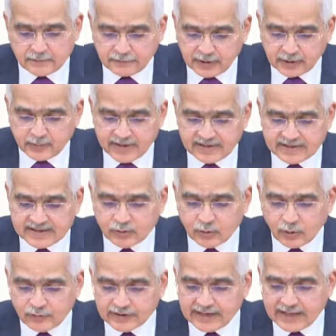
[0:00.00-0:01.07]
Frequent
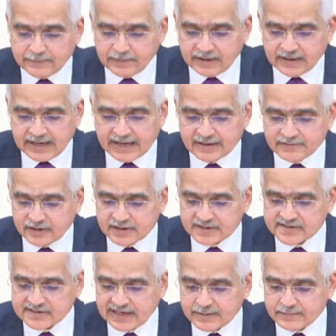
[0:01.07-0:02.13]
and overlapping
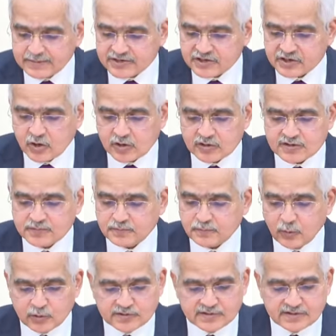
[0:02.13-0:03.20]
adverse climate shocks
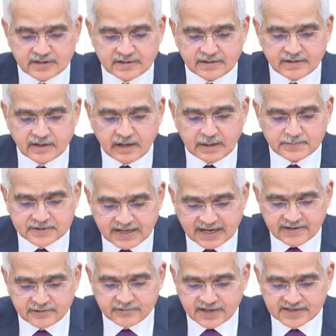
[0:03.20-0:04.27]
pose
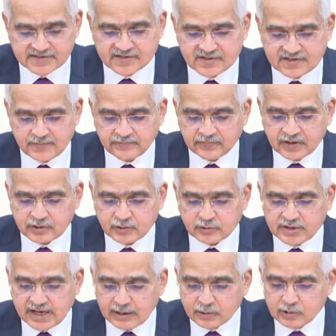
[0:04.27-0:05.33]
upside risks
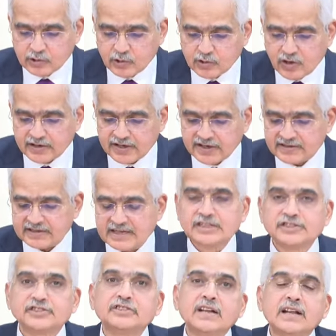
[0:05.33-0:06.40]
to the outlook on
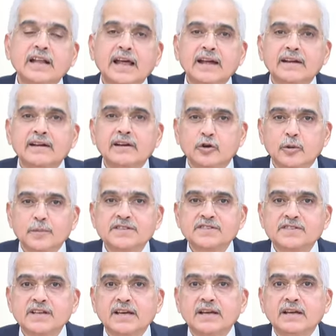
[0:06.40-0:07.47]
international and
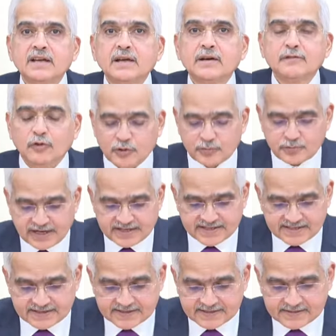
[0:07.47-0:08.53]
domestic food
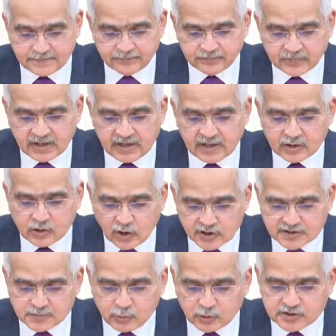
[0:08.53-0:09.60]
prices.
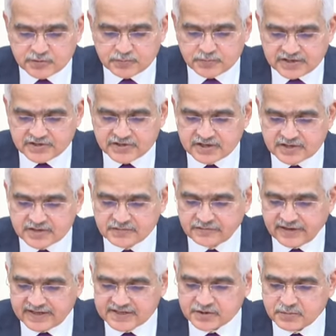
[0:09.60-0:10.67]
Cost push pressures
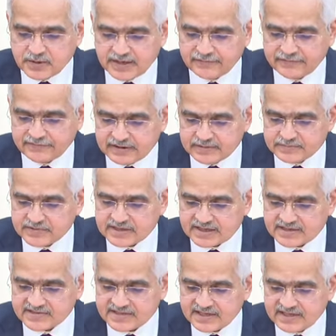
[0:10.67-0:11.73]
faced by firms
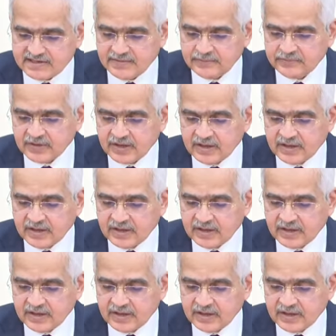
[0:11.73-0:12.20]
are seeing